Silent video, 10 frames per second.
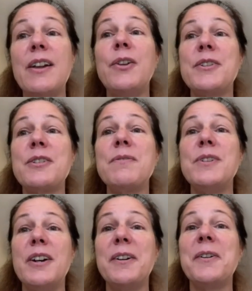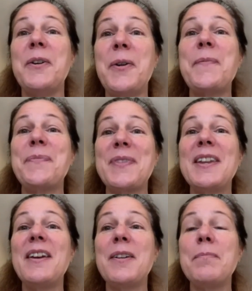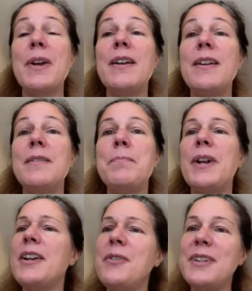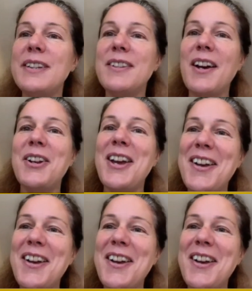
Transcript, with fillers: yeah, lots of dung. Um, uh, but I don't think, I,